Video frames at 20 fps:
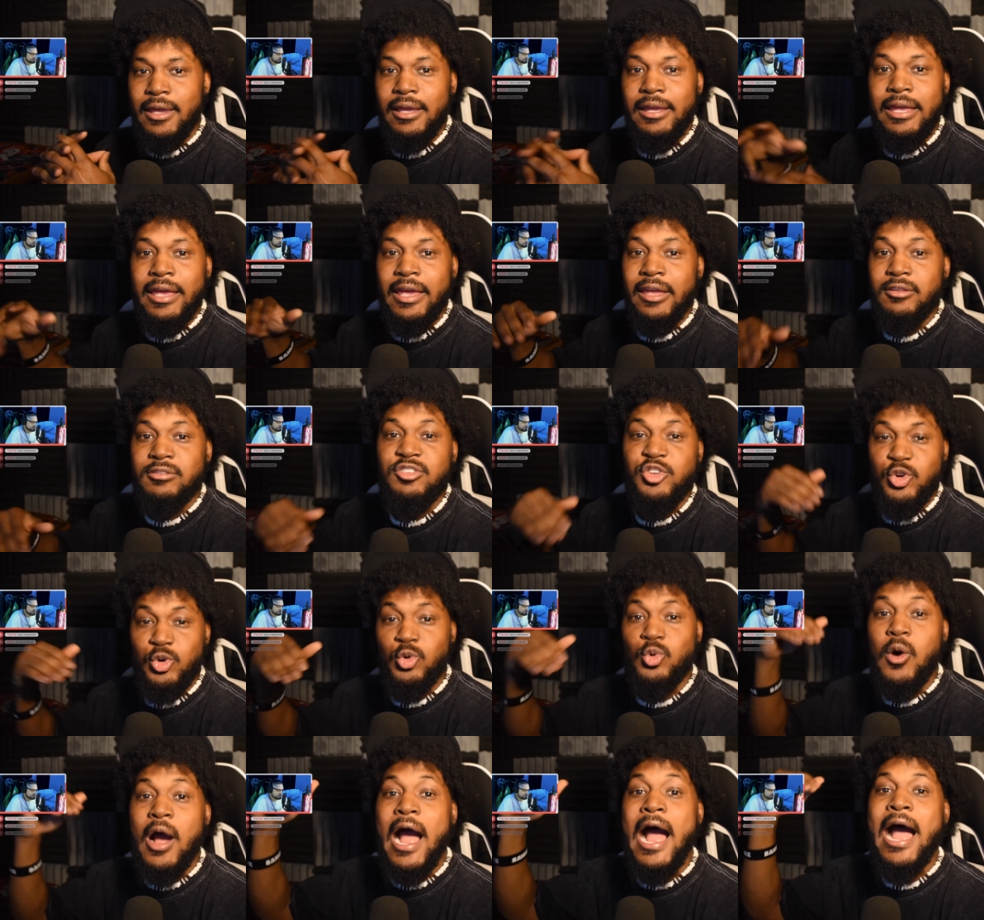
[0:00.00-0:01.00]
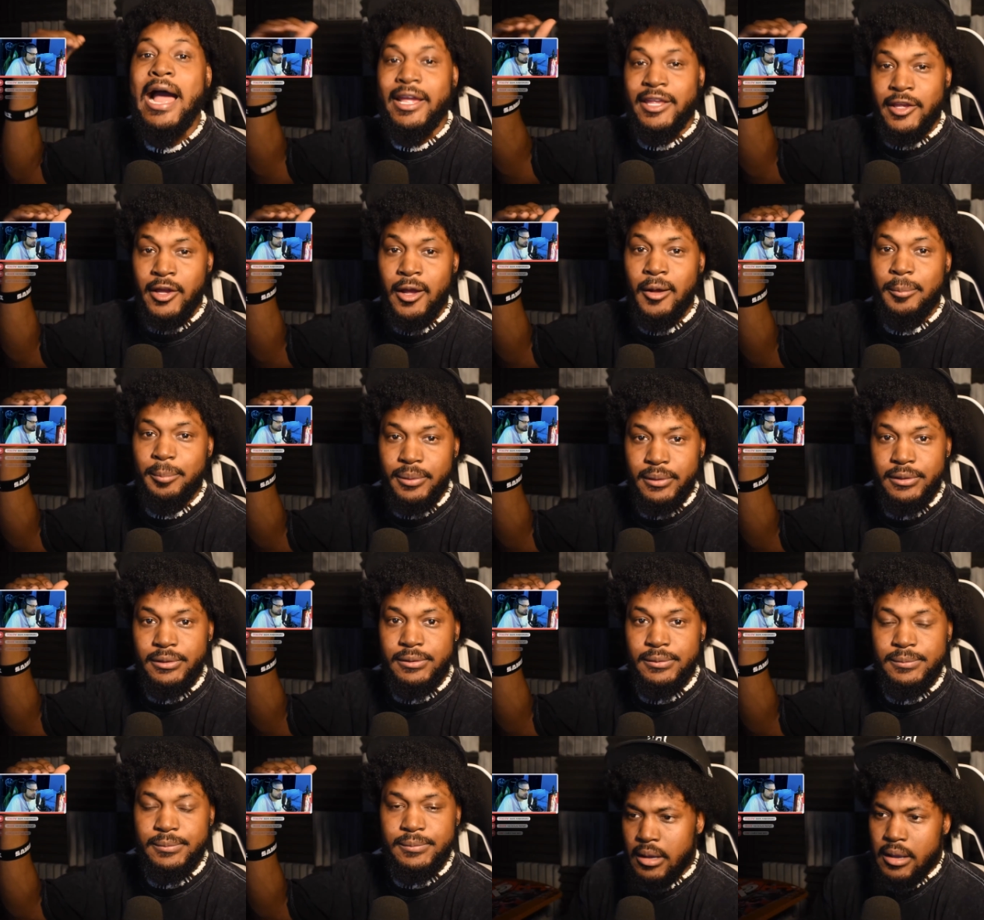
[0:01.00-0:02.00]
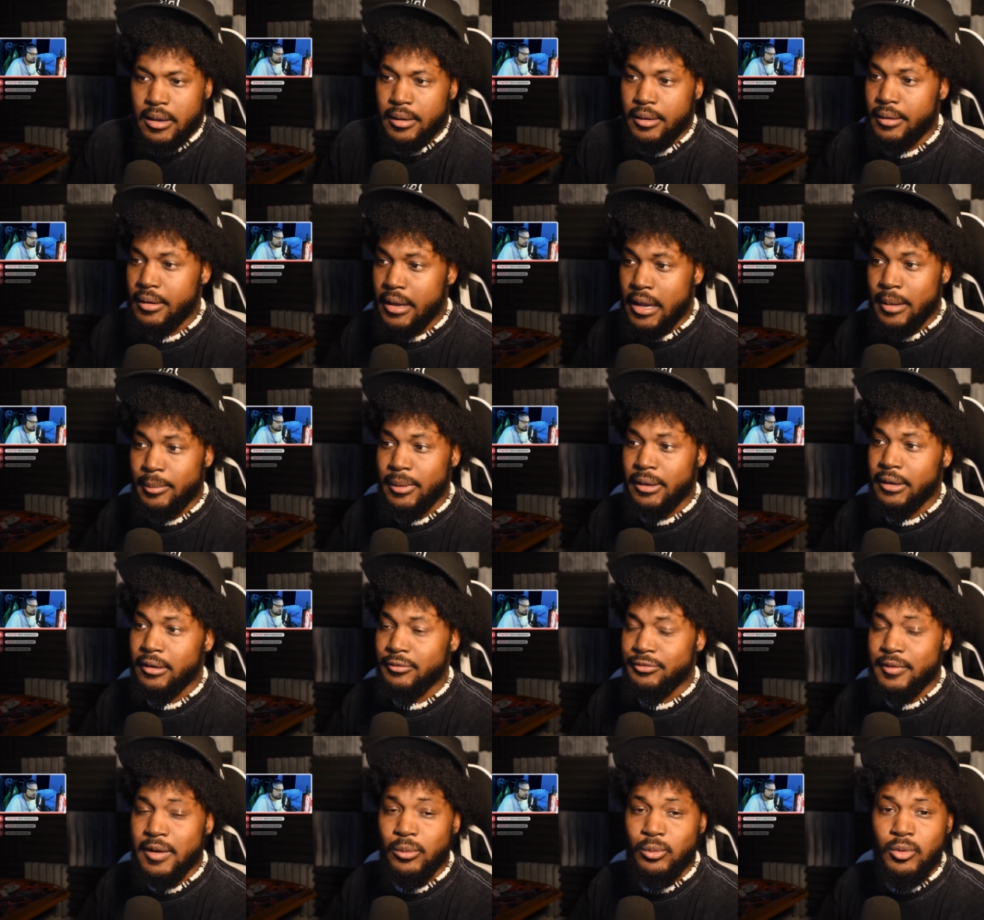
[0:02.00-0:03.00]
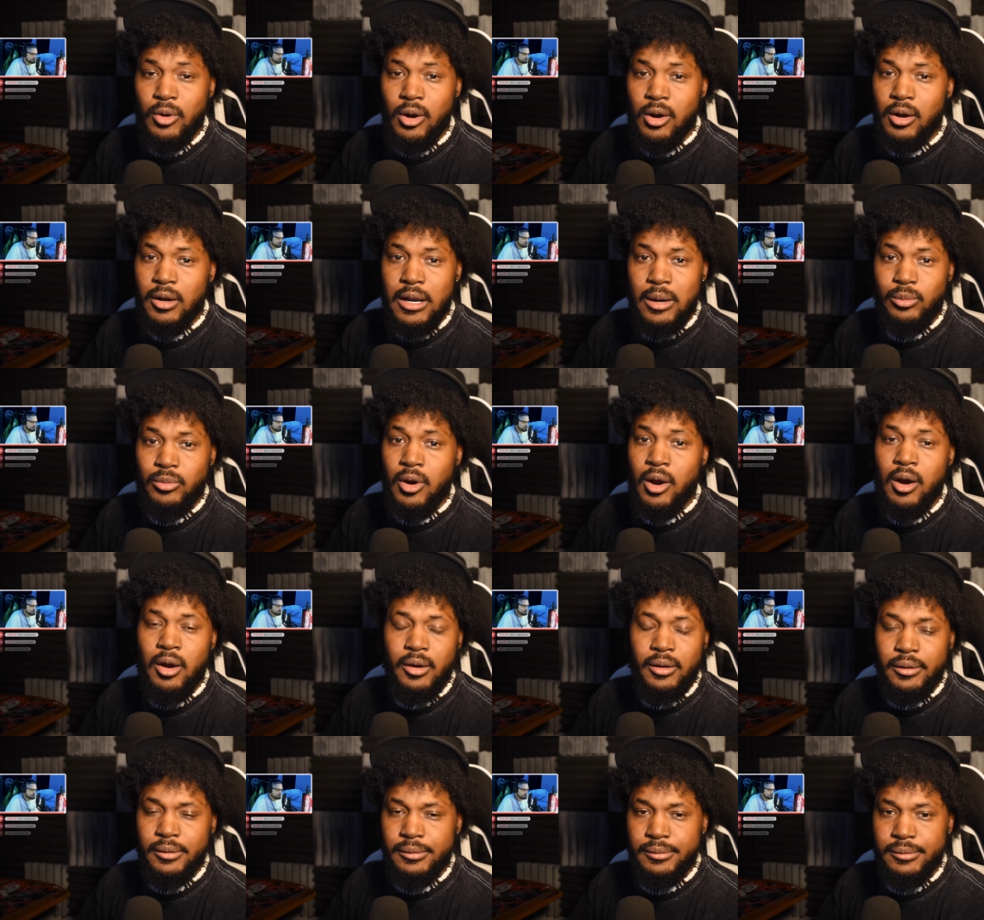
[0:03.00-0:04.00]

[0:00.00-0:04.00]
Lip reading: get too high up. I mean, if I'm wrong, I'm wrong.